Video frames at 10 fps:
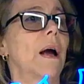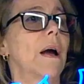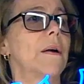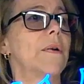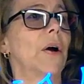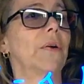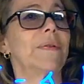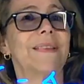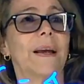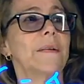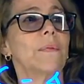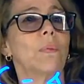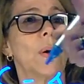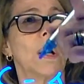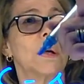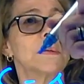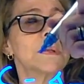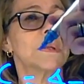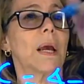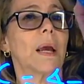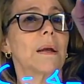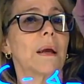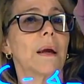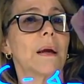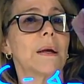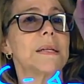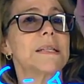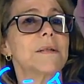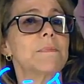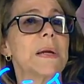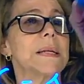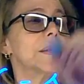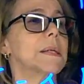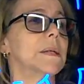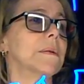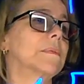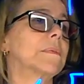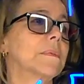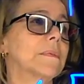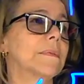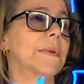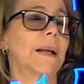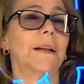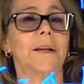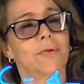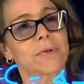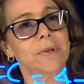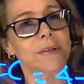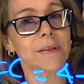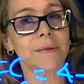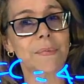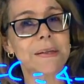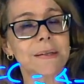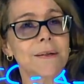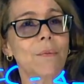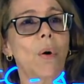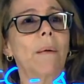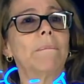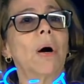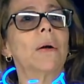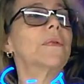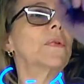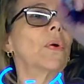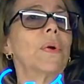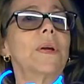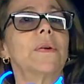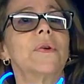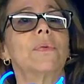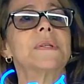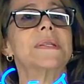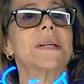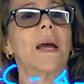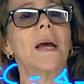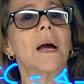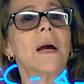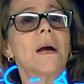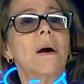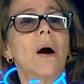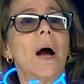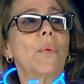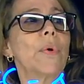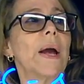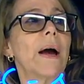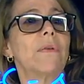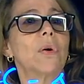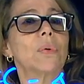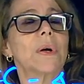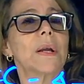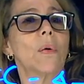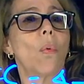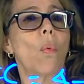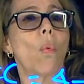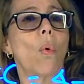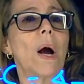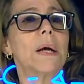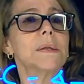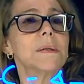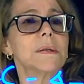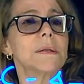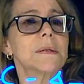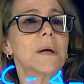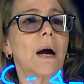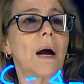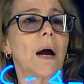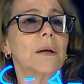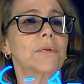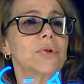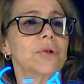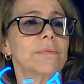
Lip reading: Now this one, say, is missing electrons, is missing 1 bond. So here you will say we have only 1 hydrogen,